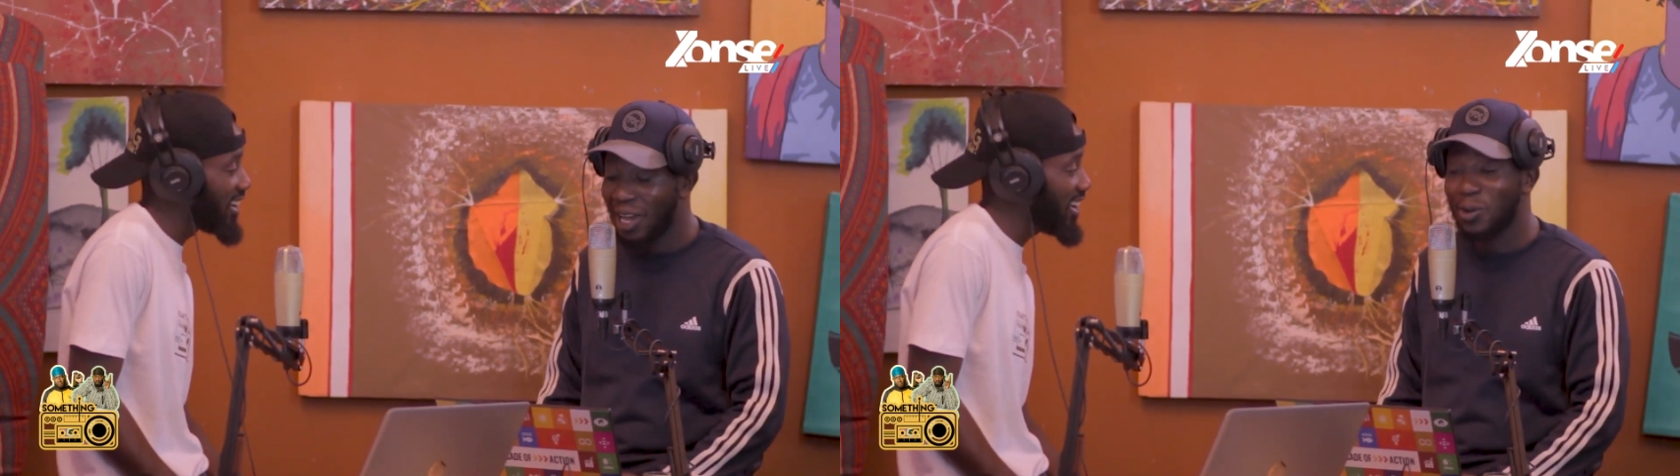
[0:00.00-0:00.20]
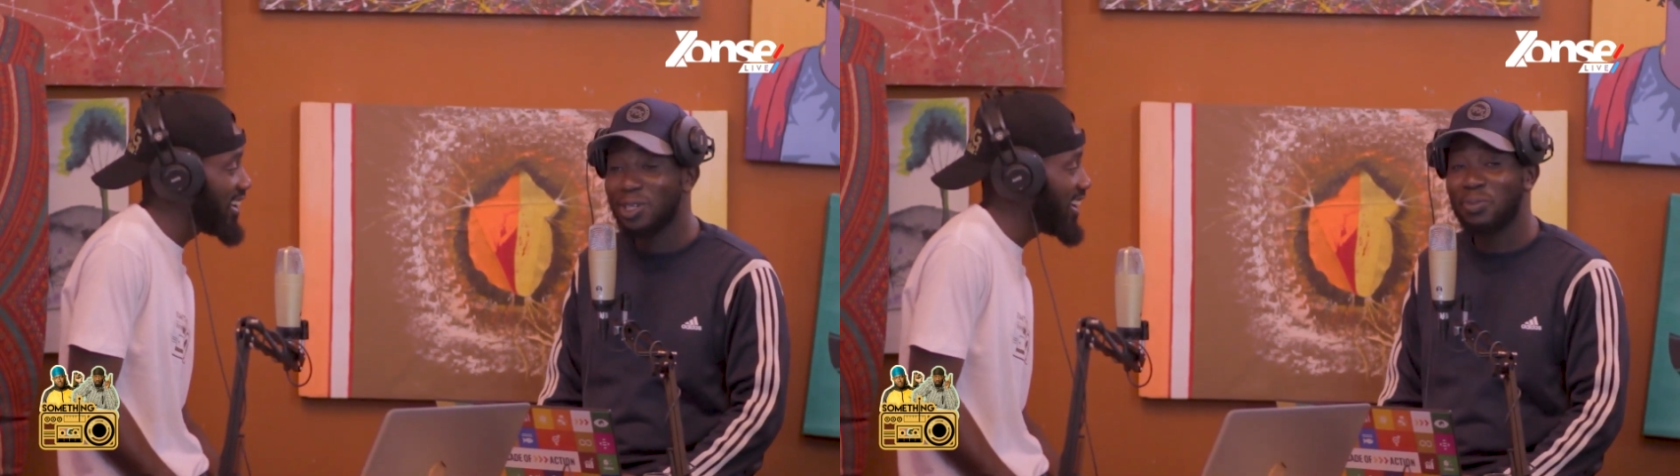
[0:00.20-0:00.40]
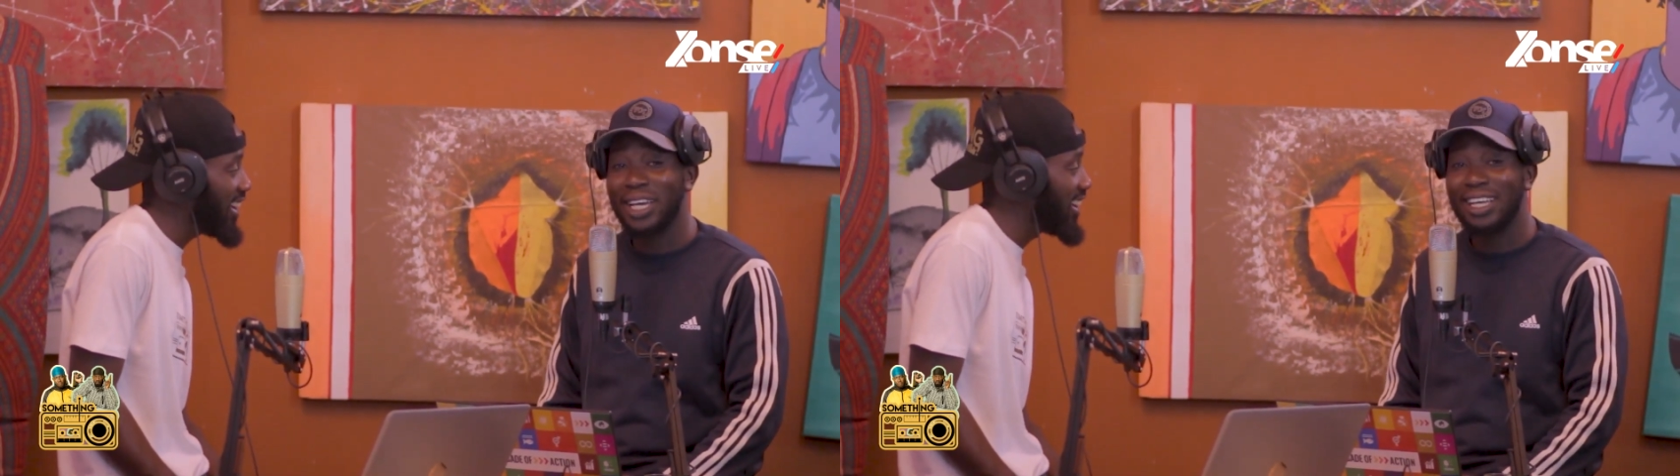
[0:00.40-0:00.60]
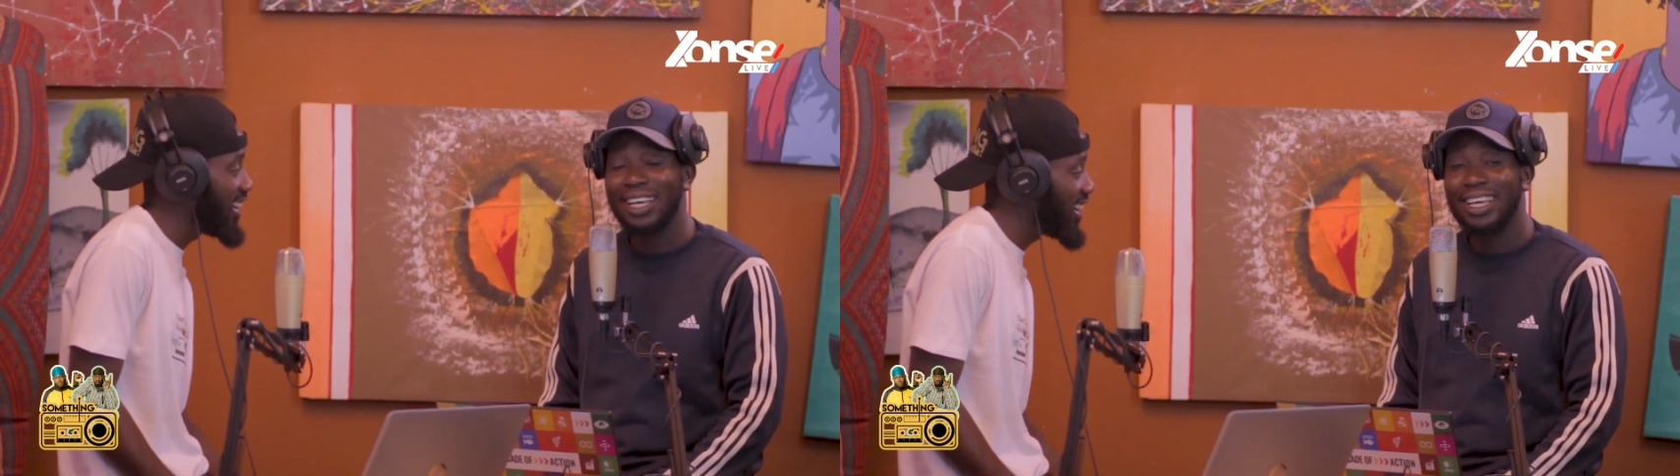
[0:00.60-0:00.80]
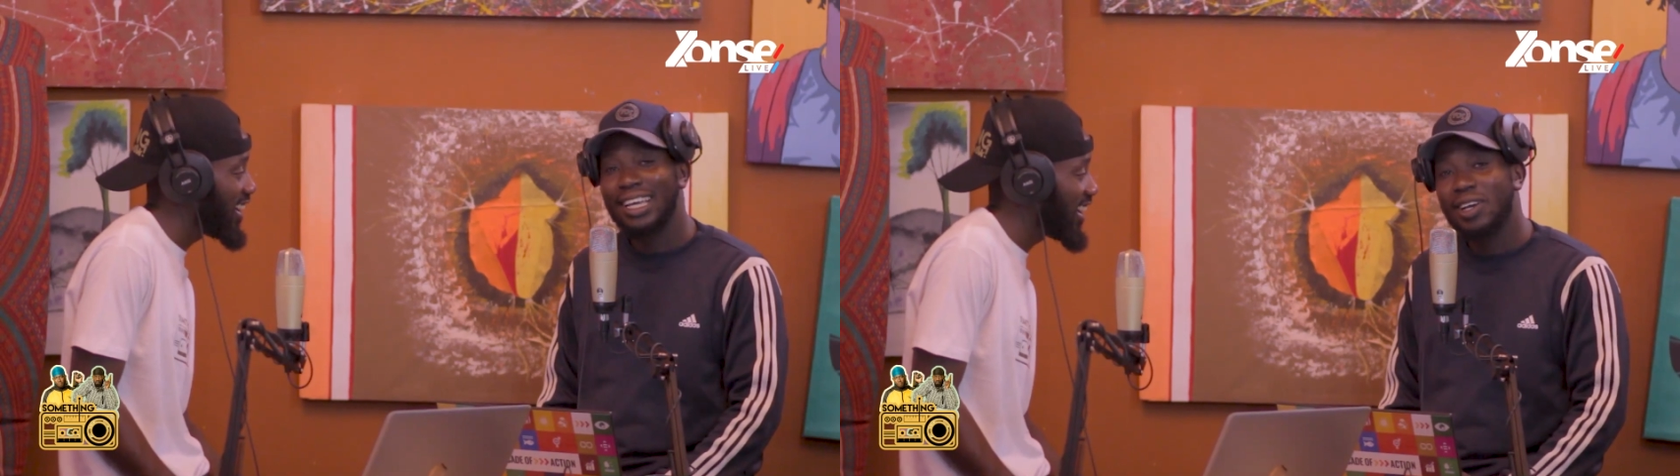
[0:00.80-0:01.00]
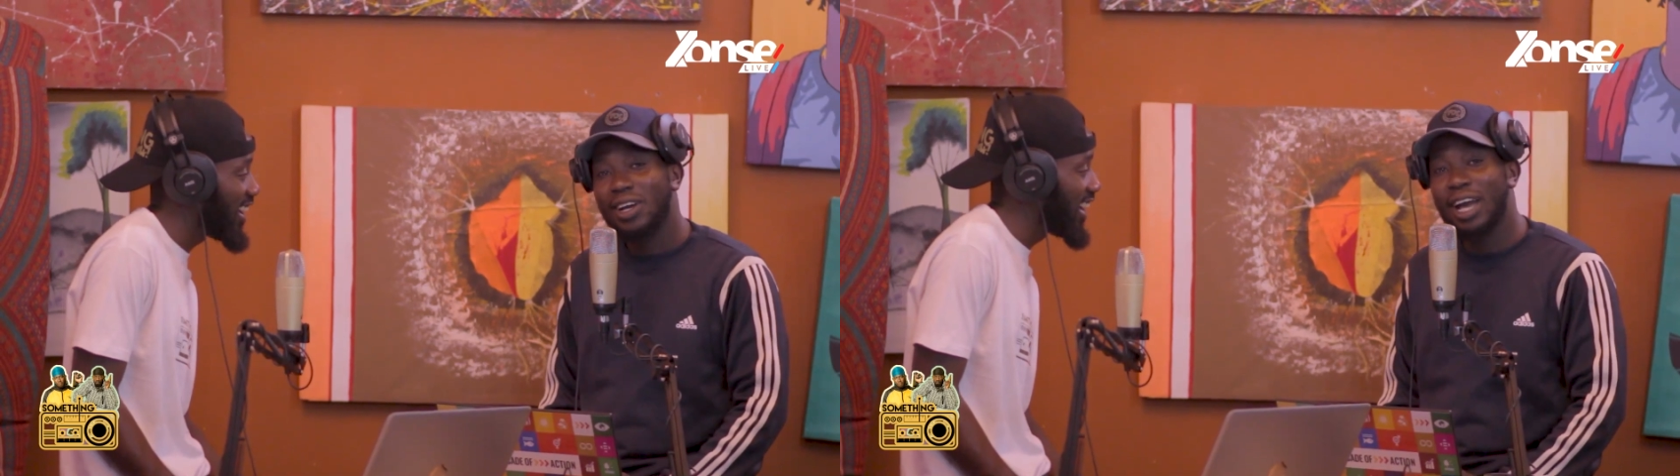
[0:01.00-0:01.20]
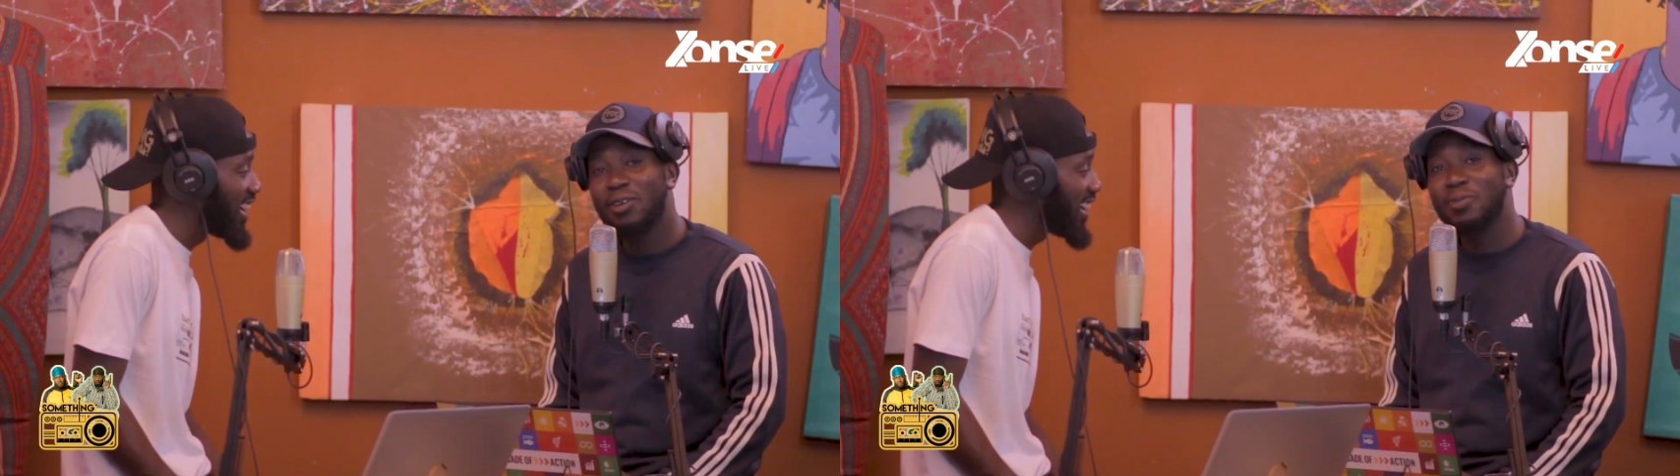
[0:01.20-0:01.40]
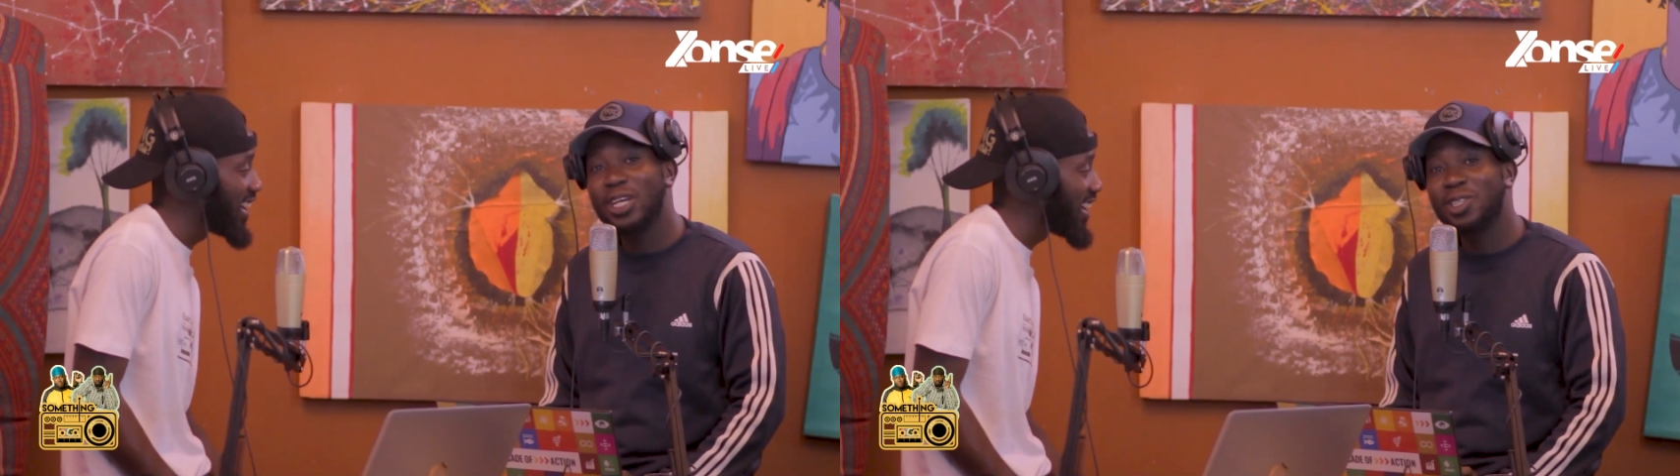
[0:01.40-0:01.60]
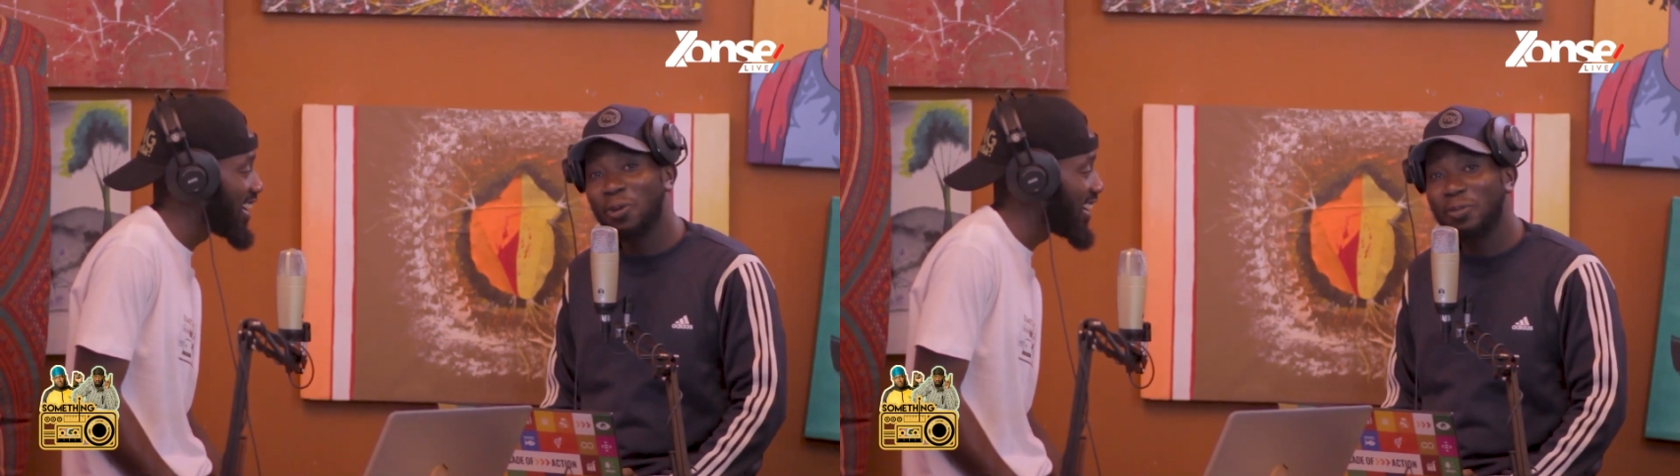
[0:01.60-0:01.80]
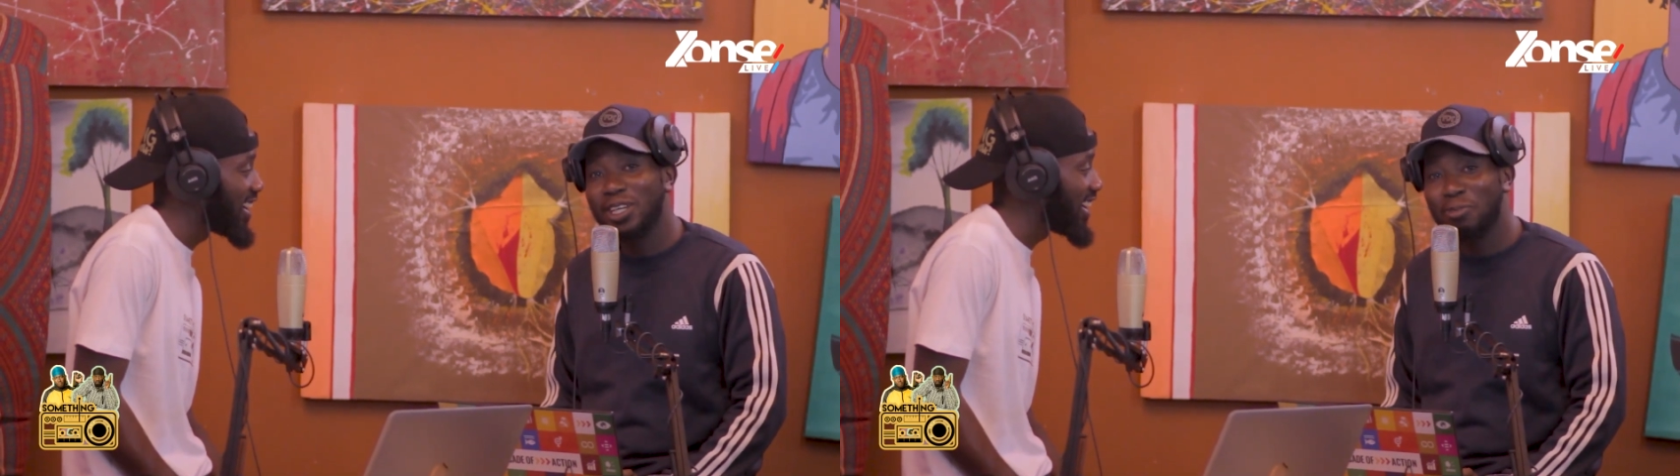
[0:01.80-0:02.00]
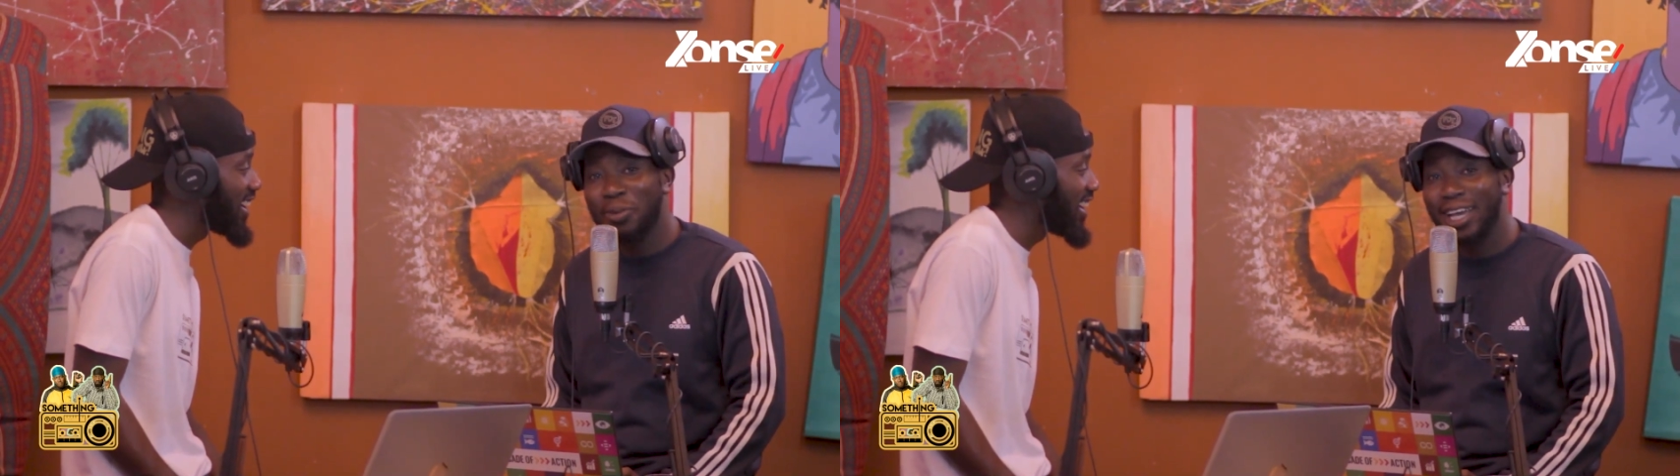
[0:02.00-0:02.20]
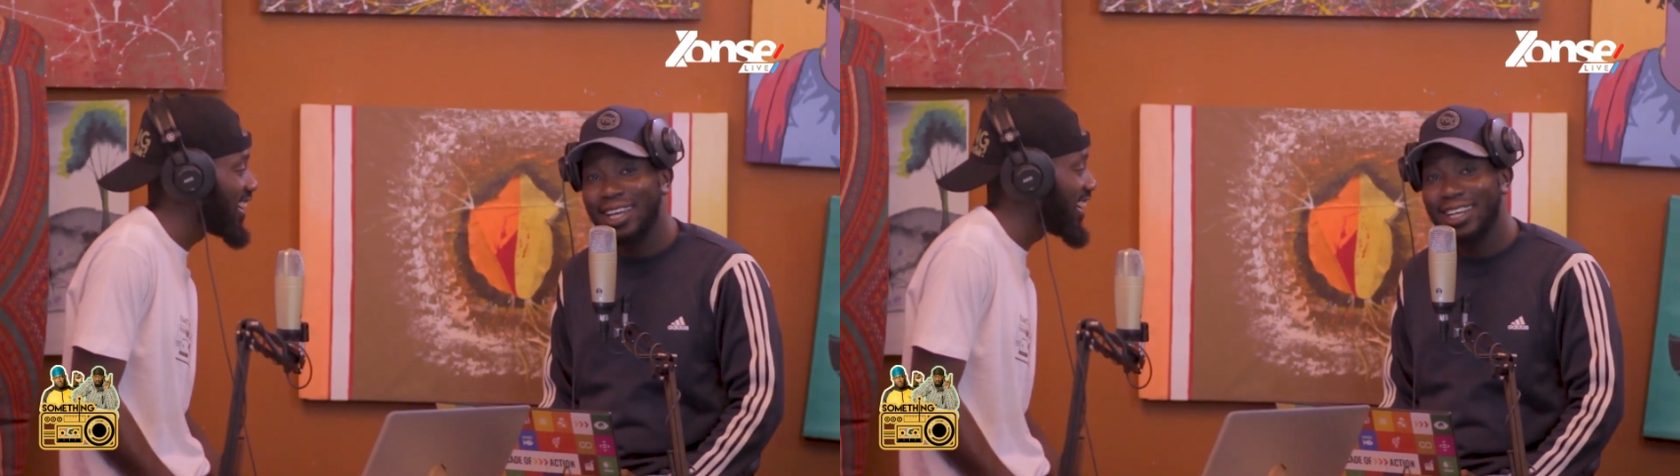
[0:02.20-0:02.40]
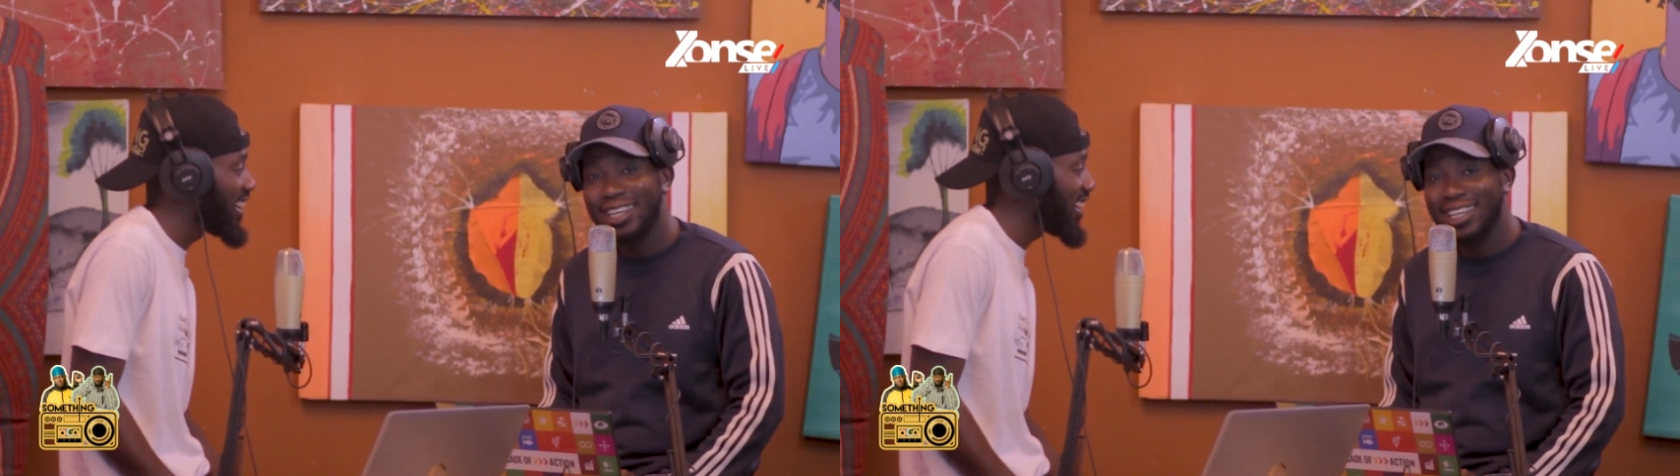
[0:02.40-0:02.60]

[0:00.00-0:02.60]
want my 2 minutes back.